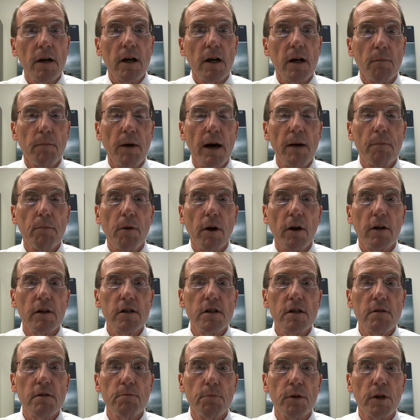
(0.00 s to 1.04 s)
A
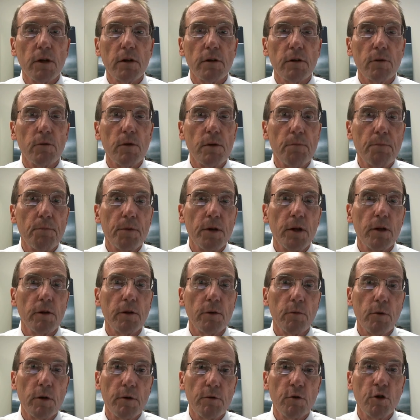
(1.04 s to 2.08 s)
bipartisan bill to repeal
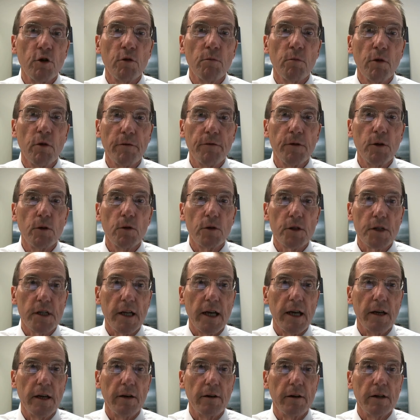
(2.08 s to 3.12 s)
the renewable fuel
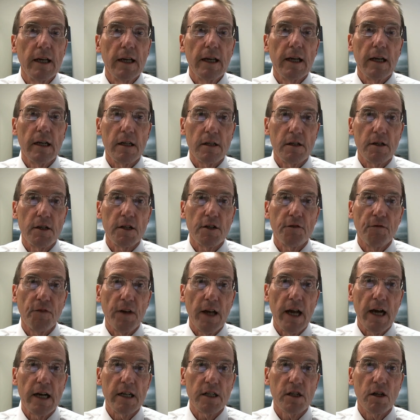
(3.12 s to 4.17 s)
standard, as this
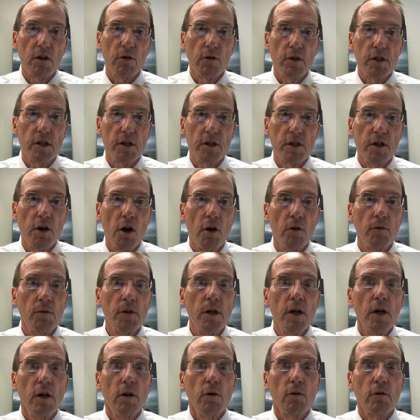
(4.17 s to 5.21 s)
fiasco is known,
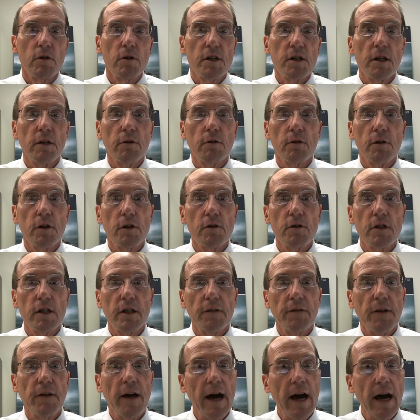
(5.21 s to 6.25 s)
was introduced
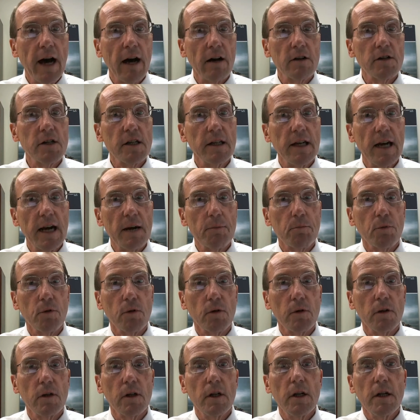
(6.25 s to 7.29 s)
in the House in April.
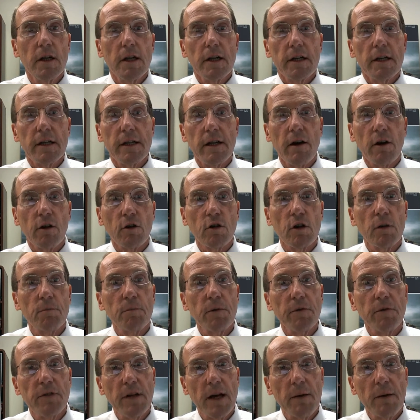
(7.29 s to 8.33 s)
Now a group
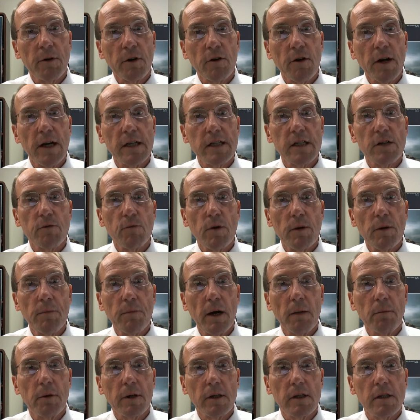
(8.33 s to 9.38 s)
of Democrats and
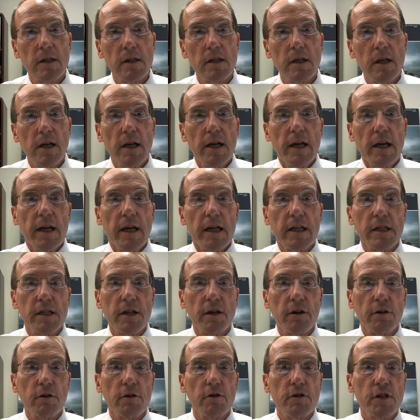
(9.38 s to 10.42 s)
Republicans has
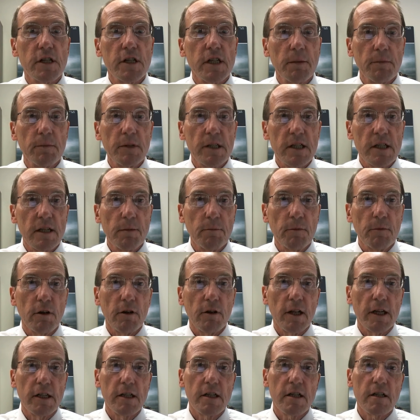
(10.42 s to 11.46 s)
introduced similar
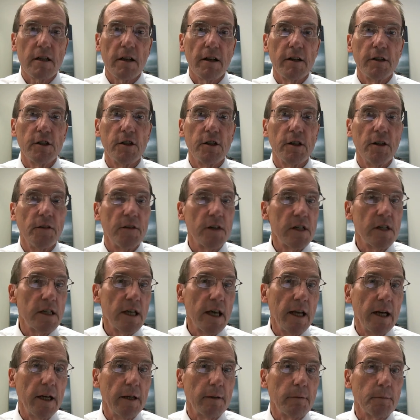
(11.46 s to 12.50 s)
legislation in the
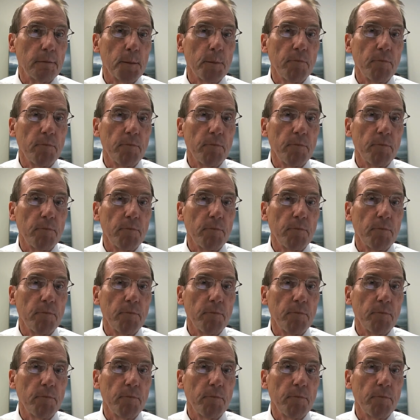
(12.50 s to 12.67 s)
Senate.